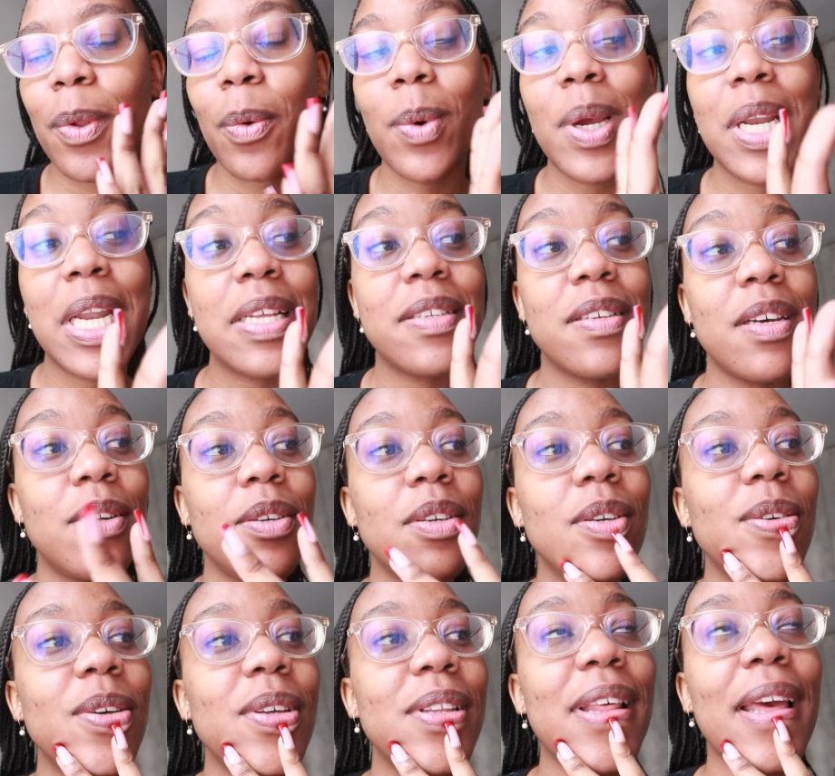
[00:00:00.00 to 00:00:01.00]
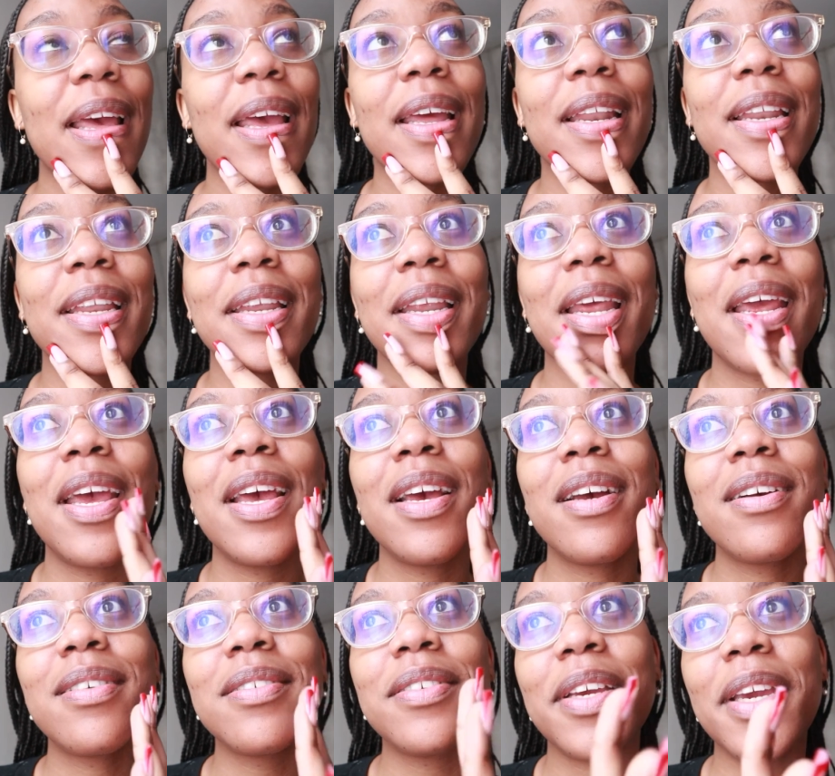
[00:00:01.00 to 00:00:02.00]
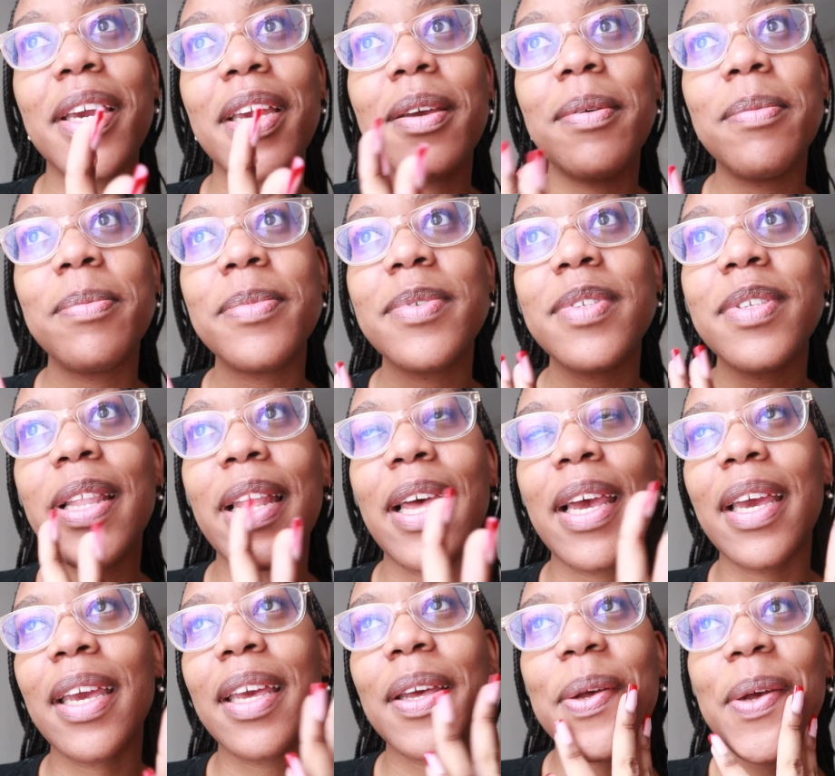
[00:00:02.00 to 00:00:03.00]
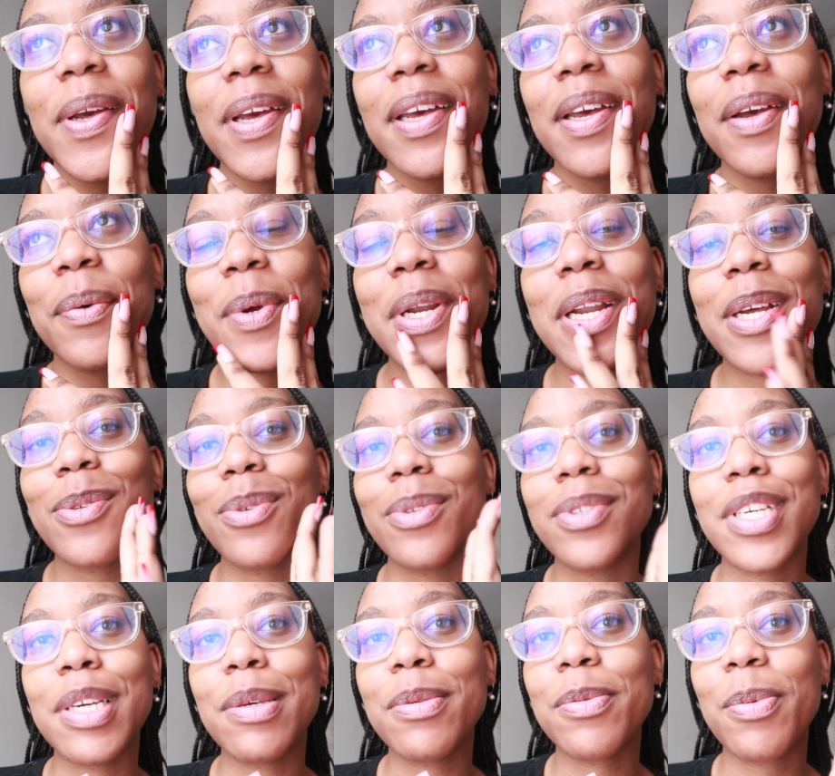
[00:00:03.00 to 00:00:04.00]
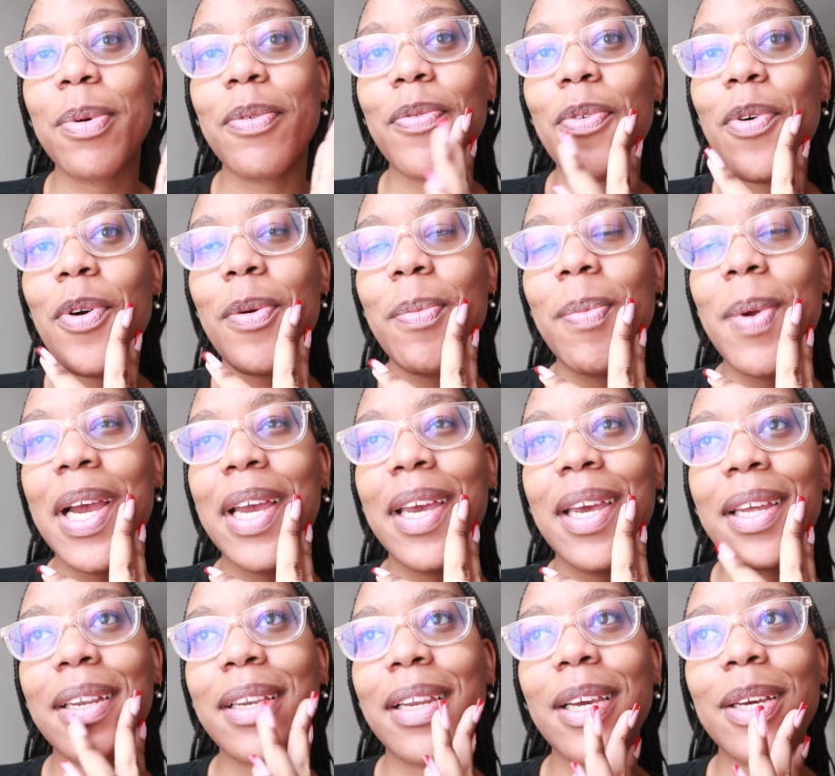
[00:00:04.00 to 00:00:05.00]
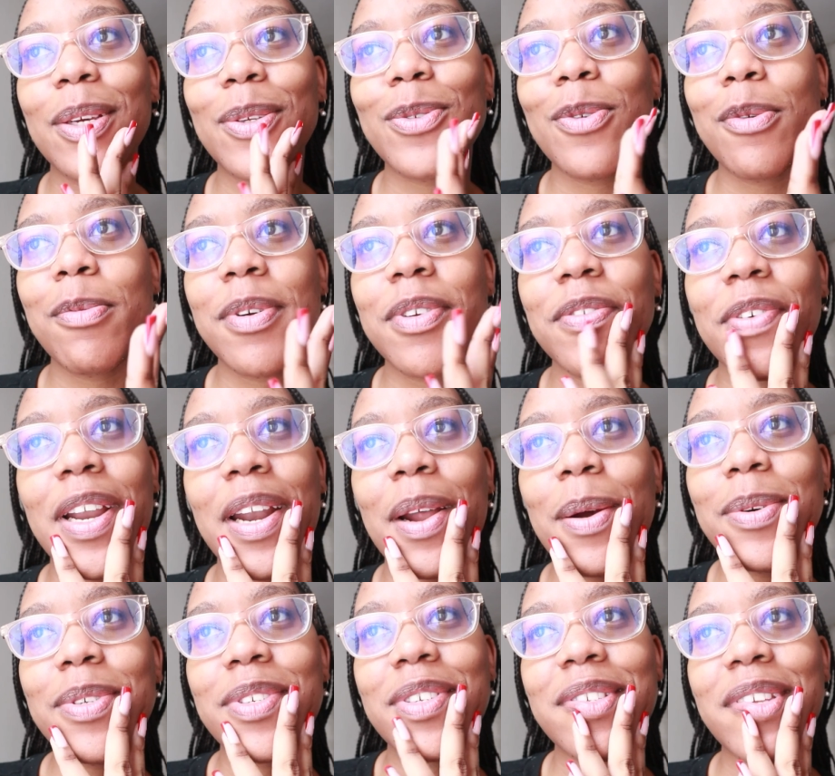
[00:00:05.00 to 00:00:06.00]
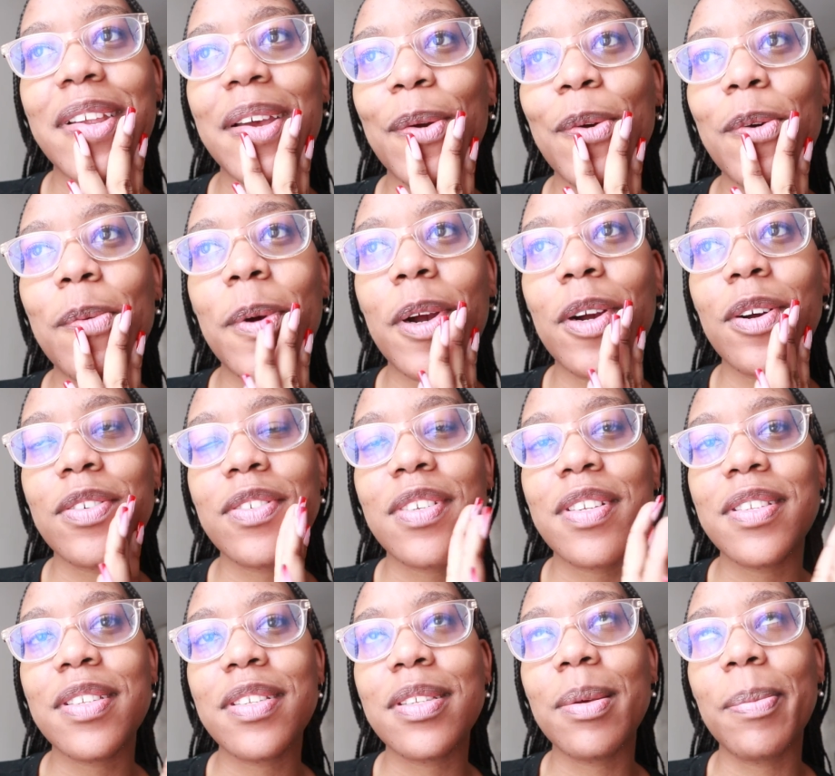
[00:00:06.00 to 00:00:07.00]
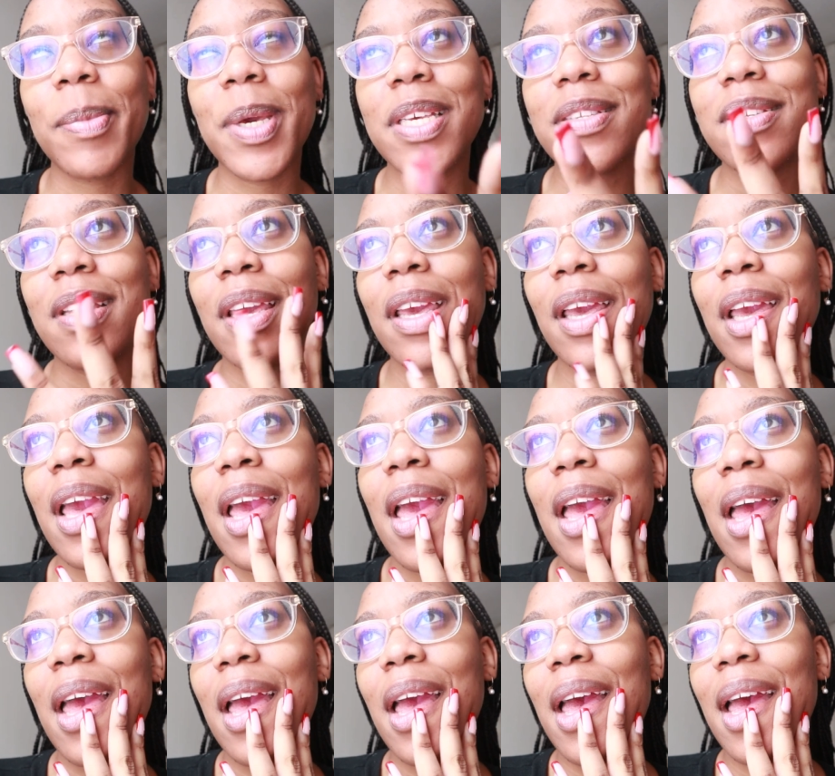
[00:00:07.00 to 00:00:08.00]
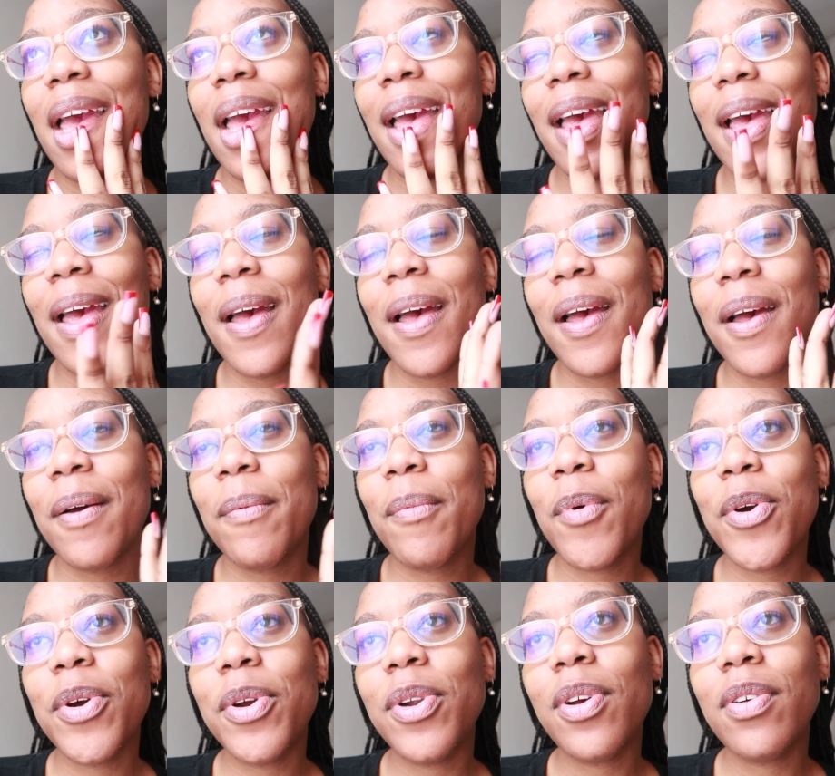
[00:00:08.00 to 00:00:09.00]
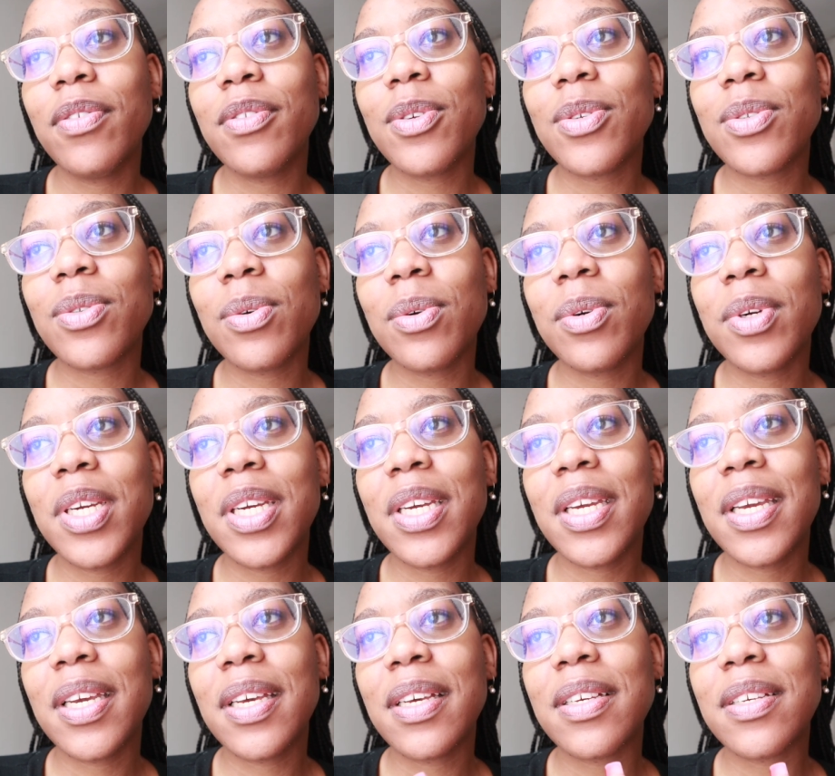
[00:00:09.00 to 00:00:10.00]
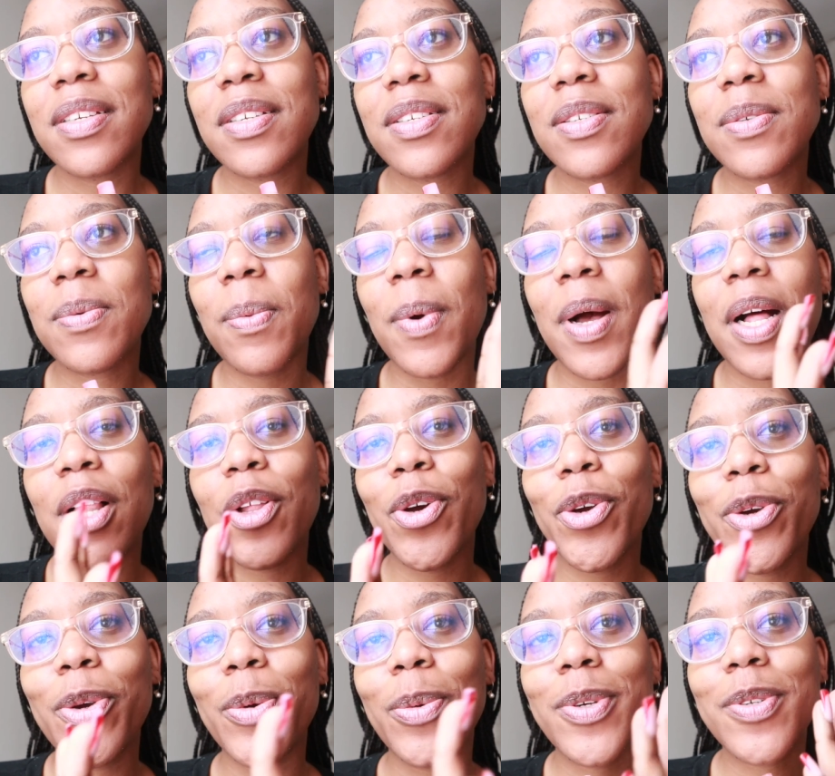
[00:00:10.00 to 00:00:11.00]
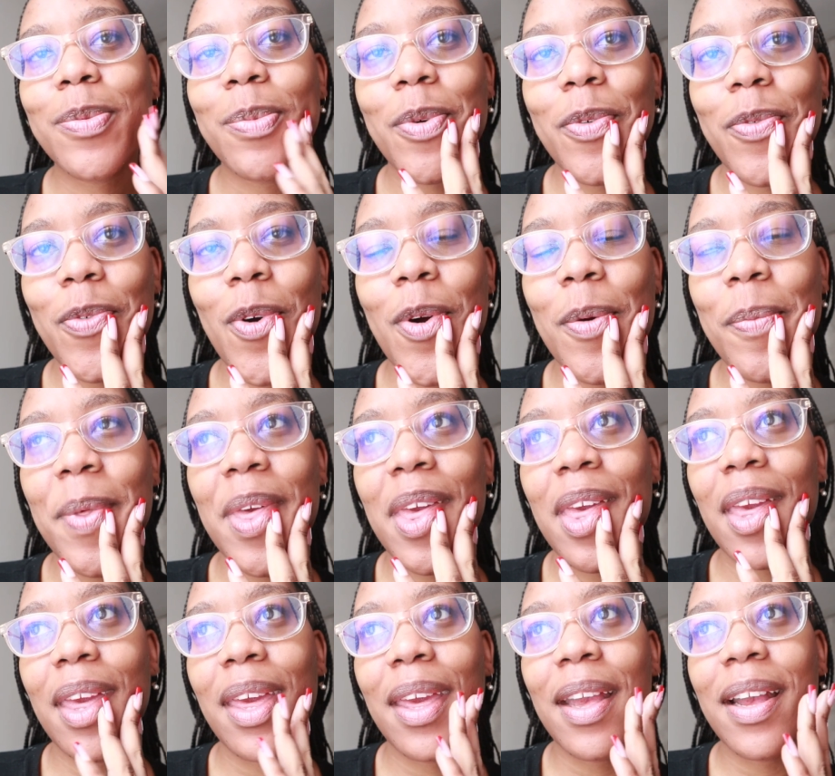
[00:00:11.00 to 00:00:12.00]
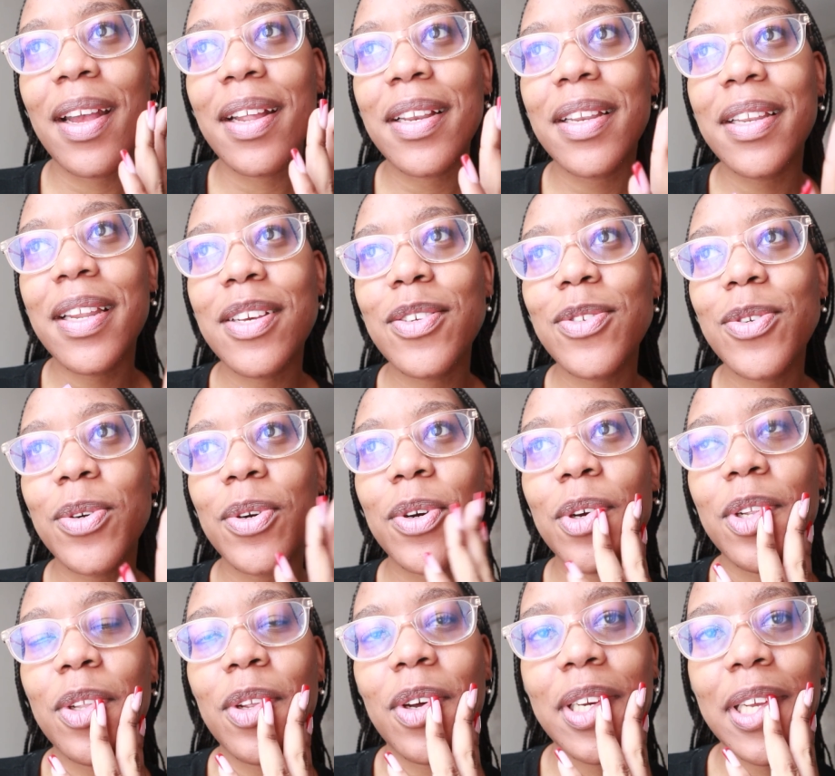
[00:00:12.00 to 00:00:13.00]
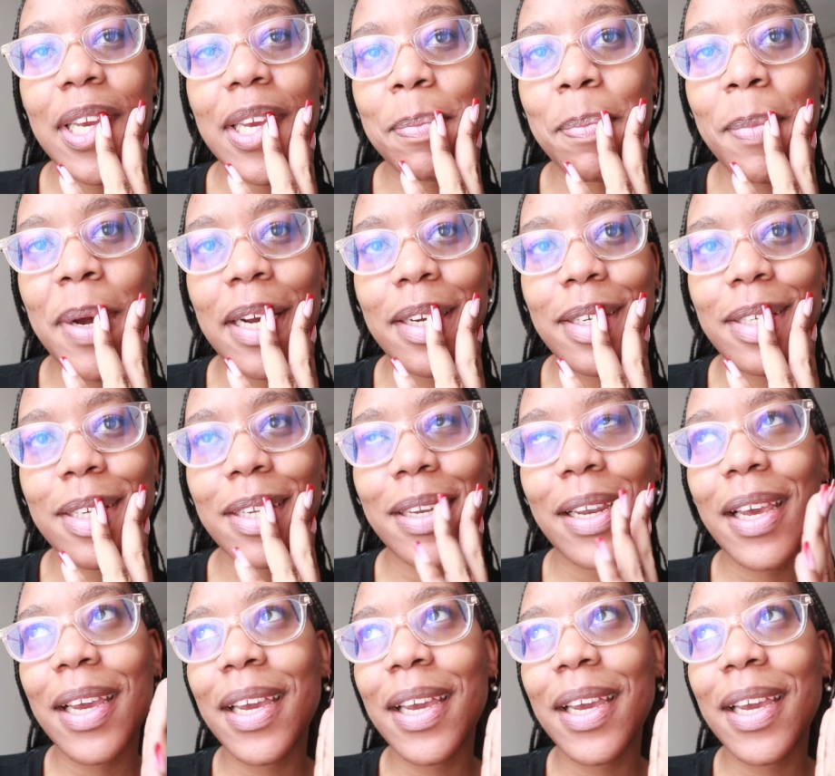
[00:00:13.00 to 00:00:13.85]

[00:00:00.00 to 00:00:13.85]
When I tell you that James, like, when I saw James perform, I had, like, so much fun. I was just like, oh my gosh, this is amazing. Moral of the story is, while her was performing, does your girl not get mugged?